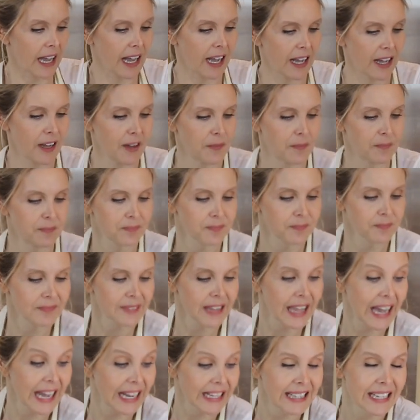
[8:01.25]
um,
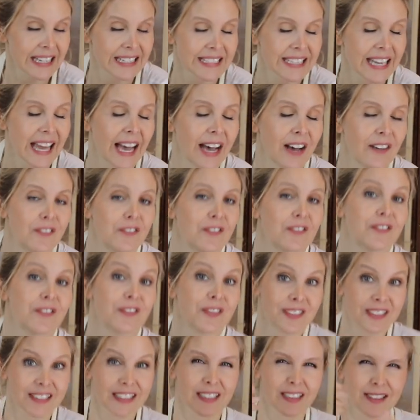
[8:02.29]
I like to have
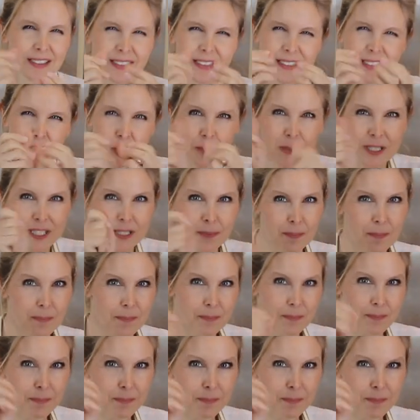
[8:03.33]
the little bits of